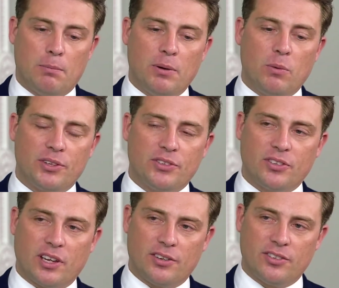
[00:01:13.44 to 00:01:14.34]
But
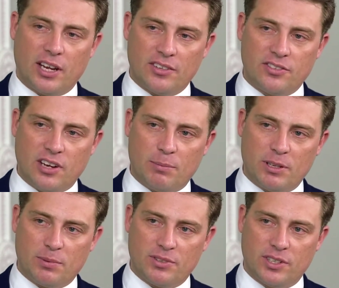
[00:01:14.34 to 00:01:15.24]
what's a second step in
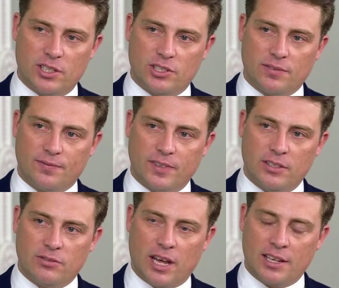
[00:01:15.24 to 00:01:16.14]
the procedure is,